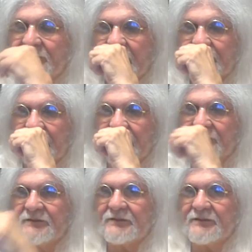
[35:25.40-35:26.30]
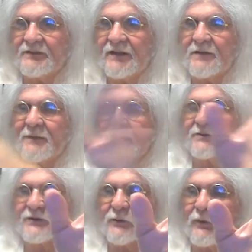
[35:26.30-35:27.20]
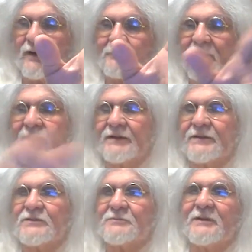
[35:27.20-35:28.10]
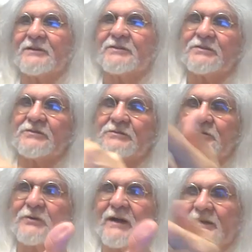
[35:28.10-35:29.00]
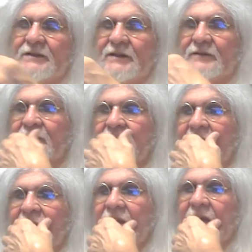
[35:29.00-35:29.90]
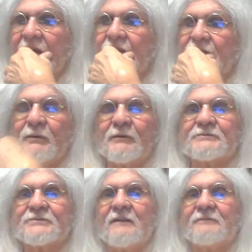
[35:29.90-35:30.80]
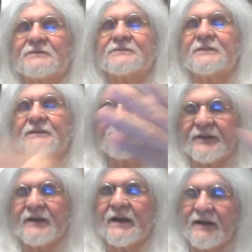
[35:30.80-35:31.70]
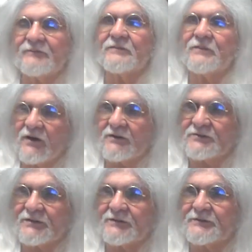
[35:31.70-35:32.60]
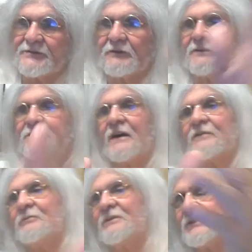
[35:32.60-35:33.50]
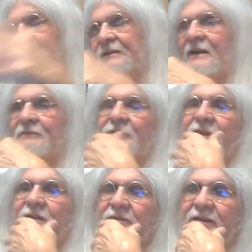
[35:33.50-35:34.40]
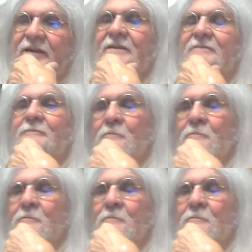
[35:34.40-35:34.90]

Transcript: that uh, he mailed it a while back and he's been tracking it. And the post office said they have lost it. So he's got to resend mm. everything again.